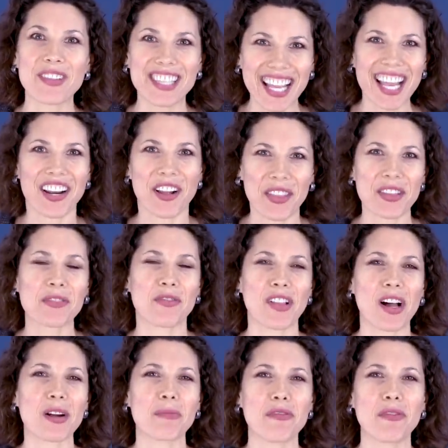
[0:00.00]
said on this
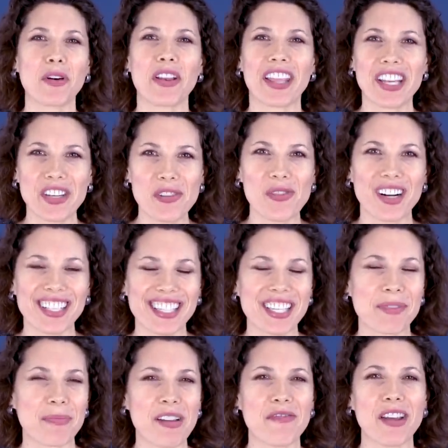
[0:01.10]
vlog before that nuance is
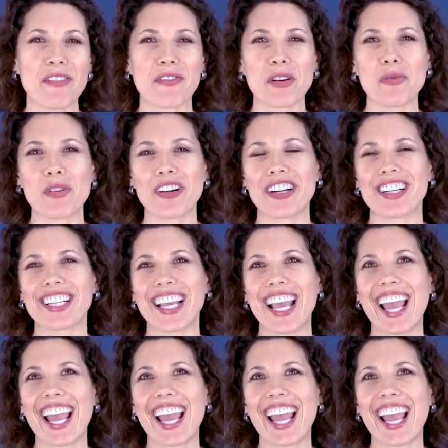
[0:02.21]
my favorite word.